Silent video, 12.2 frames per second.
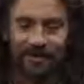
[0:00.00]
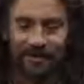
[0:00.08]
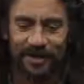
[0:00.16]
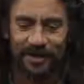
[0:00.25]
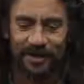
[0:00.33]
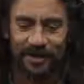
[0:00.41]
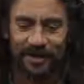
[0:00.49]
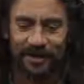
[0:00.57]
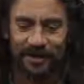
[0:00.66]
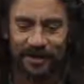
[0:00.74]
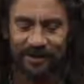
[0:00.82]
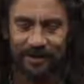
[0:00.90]
So I
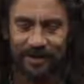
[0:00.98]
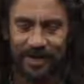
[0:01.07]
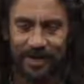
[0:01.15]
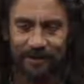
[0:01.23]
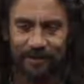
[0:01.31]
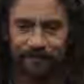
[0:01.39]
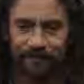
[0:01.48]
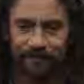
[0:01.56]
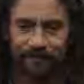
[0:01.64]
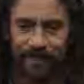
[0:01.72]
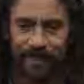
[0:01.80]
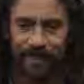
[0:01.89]
actually got,
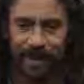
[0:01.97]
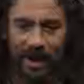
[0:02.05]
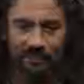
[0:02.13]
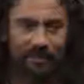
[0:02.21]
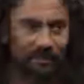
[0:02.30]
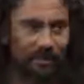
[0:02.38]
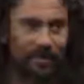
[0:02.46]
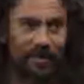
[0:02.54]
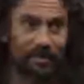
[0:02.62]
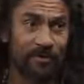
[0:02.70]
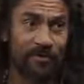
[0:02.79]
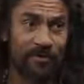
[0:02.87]
after doing a bit
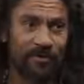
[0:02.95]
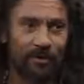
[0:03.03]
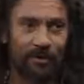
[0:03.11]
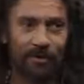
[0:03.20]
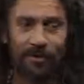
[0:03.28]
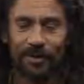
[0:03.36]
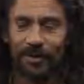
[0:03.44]
of music school,